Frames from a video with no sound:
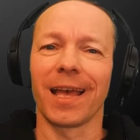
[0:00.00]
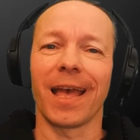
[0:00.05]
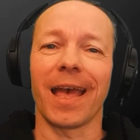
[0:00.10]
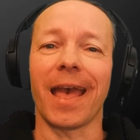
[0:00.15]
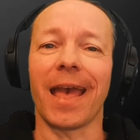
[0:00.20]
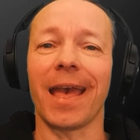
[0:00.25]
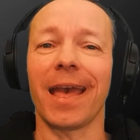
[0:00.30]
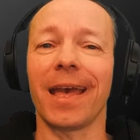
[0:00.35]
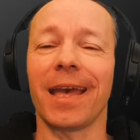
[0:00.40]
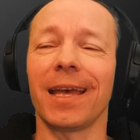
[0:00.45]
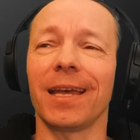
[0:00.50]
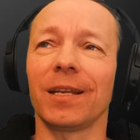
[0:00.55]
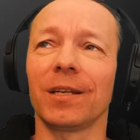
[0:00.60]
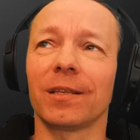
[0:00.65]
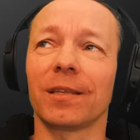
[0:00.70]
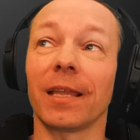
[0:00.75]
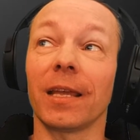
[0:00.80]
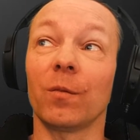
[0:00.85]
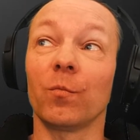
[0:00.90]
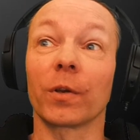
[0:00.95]

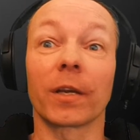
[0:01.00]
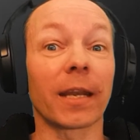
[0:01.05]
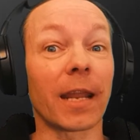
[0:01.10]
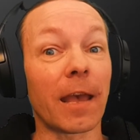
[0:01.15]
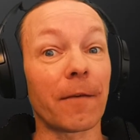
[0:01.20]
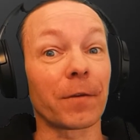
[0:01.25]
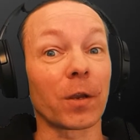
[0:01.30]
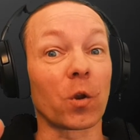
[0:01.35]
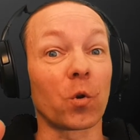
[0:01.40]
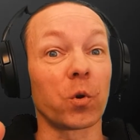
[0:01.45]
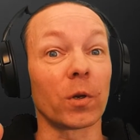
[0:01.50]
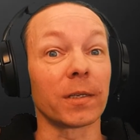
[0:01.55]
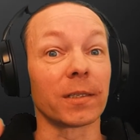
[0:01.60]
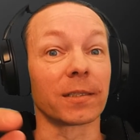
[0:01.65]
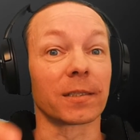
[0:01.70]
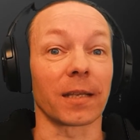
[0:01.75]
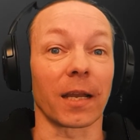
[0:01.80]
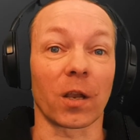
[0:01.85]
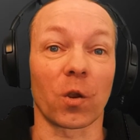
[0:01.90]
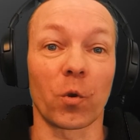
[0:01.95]
And then we're going to have a
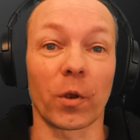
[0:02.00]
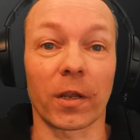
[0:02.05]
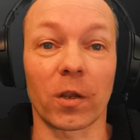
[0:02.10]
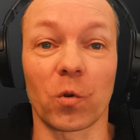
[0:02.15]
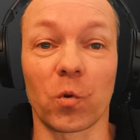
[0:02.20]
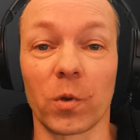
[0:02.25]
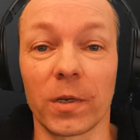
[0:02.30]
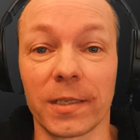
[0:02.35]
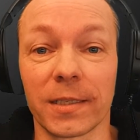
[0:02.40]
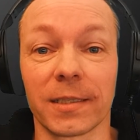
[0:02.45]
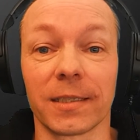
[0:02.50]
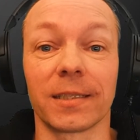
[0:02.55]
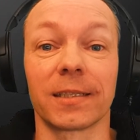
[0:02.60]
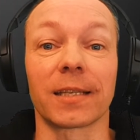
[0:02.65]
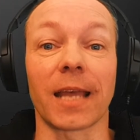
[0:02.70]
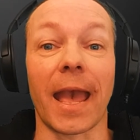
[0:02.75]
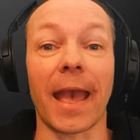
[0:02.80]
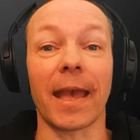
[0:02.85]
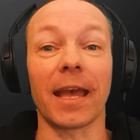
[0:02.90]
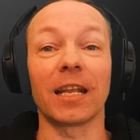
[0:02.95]
quick
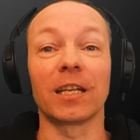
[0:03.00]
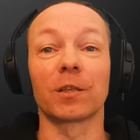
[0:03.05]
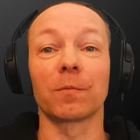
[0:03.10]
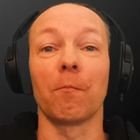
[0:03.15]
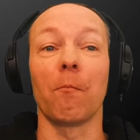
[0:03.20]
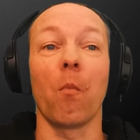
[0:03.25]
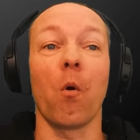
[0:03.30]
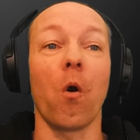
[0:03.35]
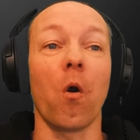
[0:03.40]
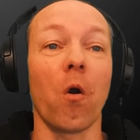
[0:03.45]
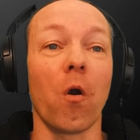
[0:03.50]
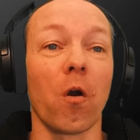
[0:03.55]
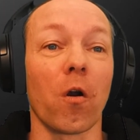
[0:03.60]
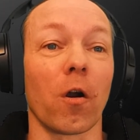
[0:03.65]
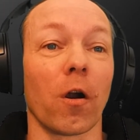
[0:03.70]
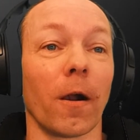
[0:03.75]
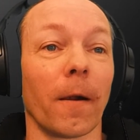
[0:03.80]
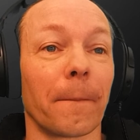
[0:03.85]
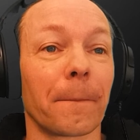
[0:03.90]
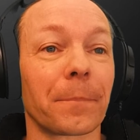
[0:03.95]
quiz and
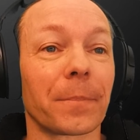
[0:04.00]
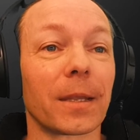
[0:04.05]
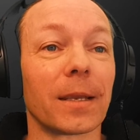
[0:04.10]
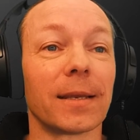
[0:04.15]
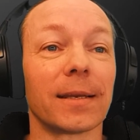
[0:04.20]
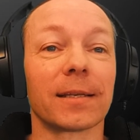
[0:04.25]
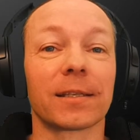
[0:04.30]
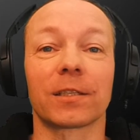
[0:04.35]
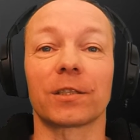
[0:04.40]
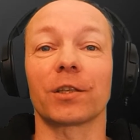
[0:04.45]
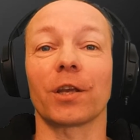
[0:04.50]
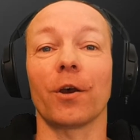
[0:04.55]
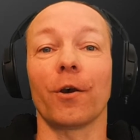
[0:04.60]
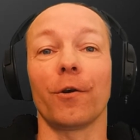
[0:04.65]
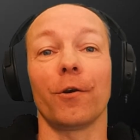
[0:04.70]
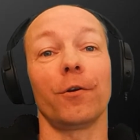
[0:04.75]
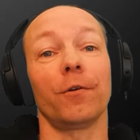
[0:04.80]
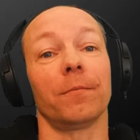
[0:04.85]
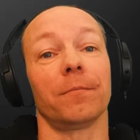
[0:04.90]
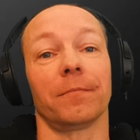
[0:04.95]
more.
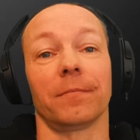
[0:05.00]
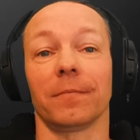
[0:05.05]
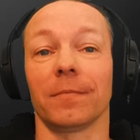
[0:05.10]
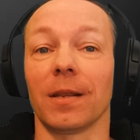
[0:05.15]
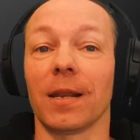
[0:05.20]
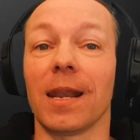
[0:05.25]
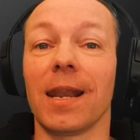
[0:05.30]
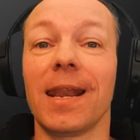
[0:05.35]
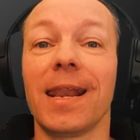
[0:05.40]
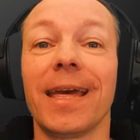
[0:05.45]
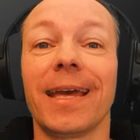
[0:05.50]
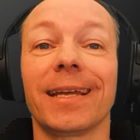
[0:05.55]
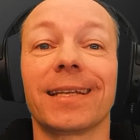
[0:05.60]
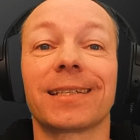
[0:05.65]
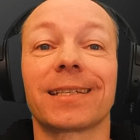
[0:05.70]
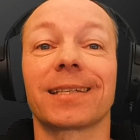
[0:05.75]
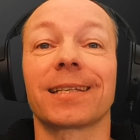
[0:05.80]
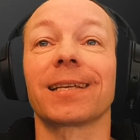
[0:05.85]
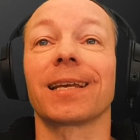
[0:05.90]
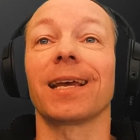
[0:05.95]
So
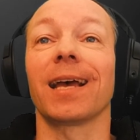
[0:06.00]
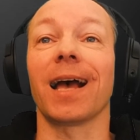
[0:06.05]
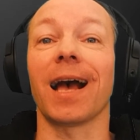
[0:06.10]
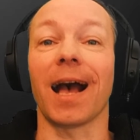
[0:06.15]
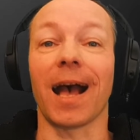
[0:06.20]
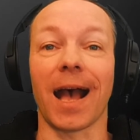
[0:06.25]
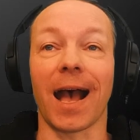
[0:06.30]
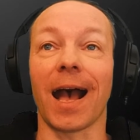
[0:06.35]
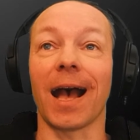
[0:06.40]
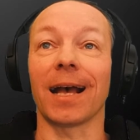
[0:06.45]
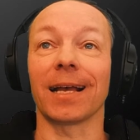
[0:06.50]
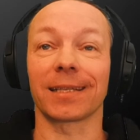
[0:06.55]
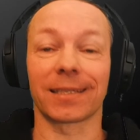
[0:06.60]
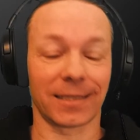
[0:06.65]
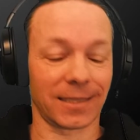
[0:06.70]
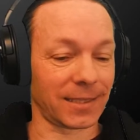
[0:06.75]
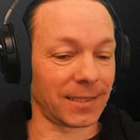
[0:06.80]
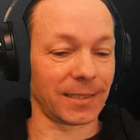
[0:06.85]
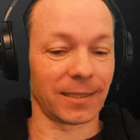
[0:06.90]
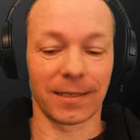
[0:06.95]
let
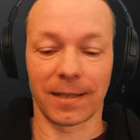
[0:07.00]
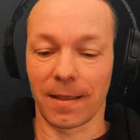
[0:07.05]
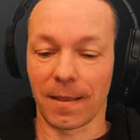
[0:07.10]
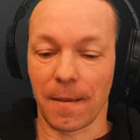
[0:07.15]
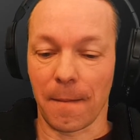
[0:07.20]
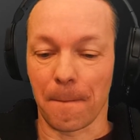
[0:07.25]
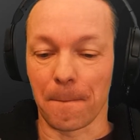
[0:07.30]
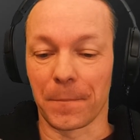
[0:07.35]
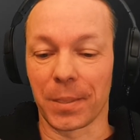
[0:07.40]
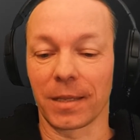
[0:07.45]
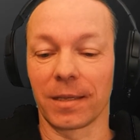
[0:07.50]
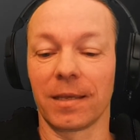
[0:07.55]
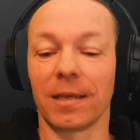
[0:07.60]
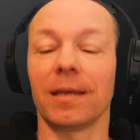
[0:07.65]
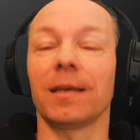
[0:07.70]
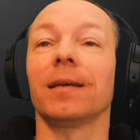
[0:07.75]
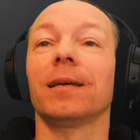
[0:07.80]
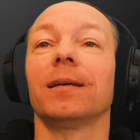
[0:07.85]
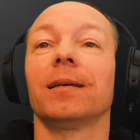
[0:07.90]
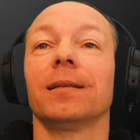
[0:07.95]
us
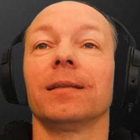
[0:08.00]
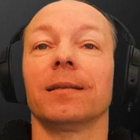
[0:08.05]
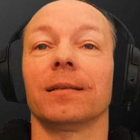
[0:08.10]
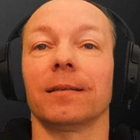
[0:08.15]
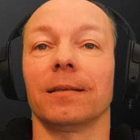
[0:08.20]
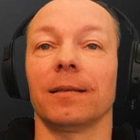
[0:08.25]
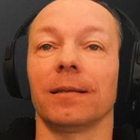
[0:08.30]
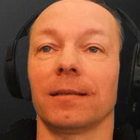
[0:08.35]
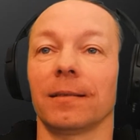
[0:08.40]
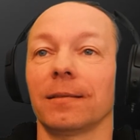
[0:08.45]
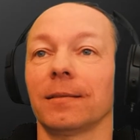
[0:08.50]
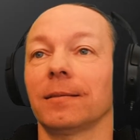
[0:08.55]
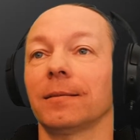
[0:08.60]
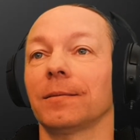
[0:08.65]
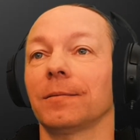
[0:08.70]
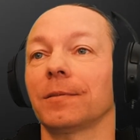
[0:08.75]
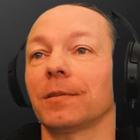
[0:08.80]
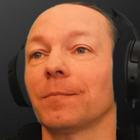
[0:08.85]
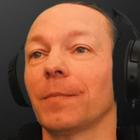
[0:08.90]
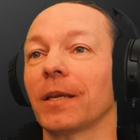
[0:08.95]
begin.
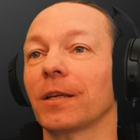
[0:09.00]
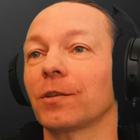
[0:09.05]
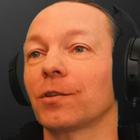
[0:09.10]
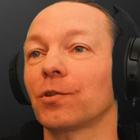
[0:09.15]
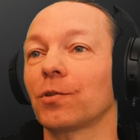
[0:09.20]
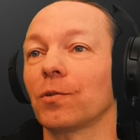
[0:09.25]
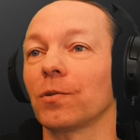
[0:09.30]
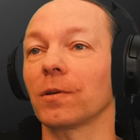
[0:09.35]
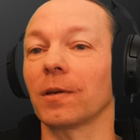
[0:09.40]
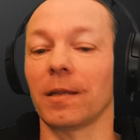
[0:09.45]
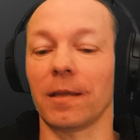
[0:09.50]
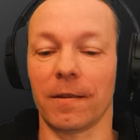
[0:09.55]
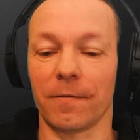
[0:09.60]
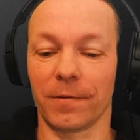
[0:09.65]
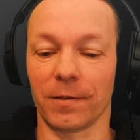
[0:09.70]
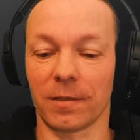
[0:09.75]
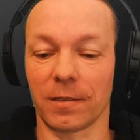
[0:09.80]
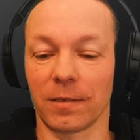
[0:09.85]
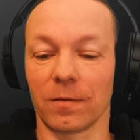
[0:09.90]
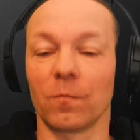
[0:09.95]
Let's make sure I've got
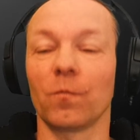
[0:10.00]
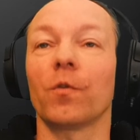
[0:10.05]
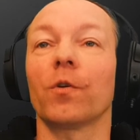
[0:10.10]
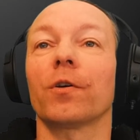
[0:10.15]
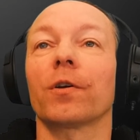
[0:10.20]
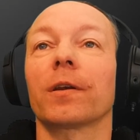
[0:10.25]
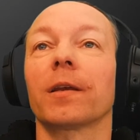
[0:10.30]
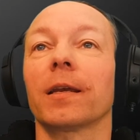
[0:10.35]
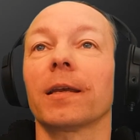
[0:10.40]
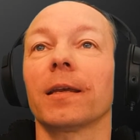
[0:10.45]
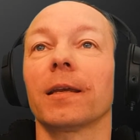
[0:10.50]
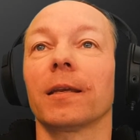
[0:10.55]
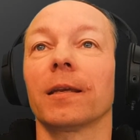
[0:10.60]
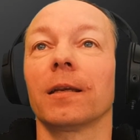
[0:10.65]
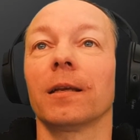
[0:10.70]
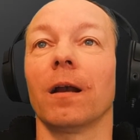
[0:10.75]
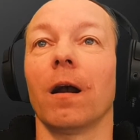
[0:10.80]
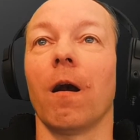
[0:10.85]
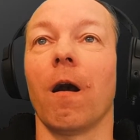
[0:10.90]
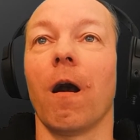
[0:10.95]
everything working.